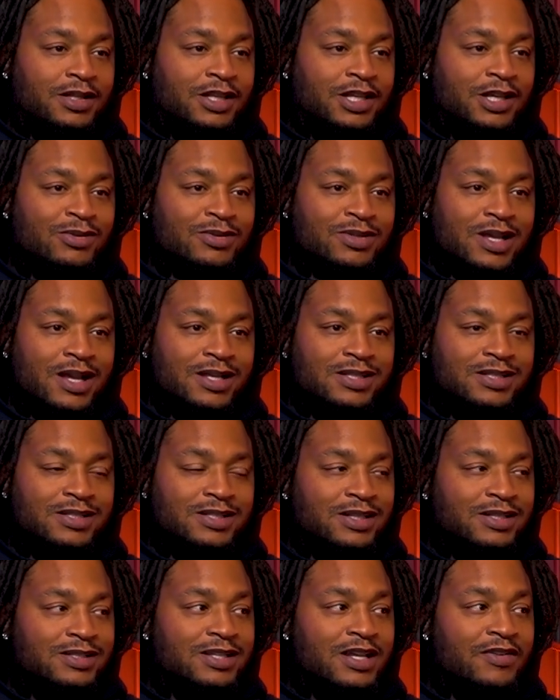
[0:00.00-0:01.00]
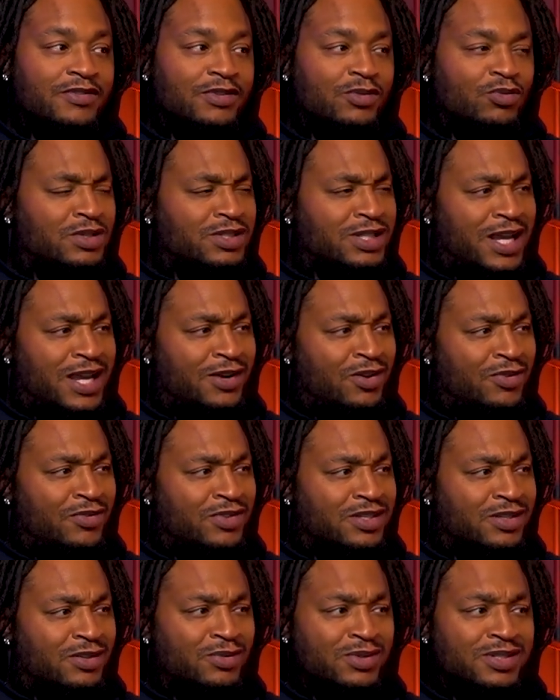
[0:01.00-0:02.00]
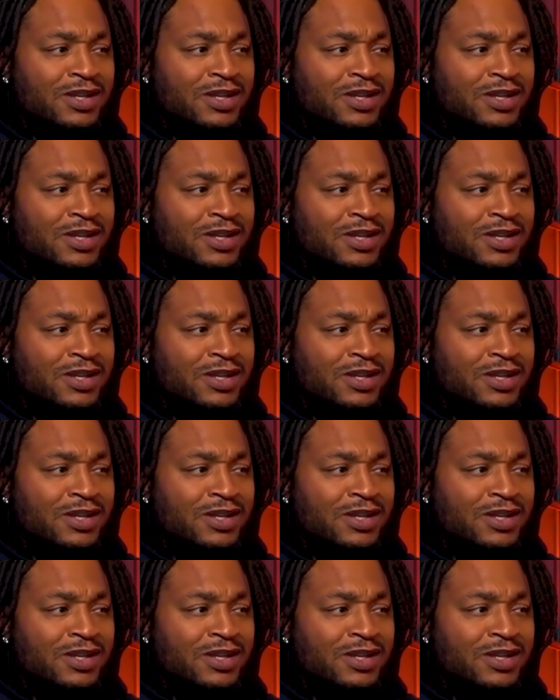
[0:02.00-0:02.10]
I think it was like 6, 7. Was it 8 over? It was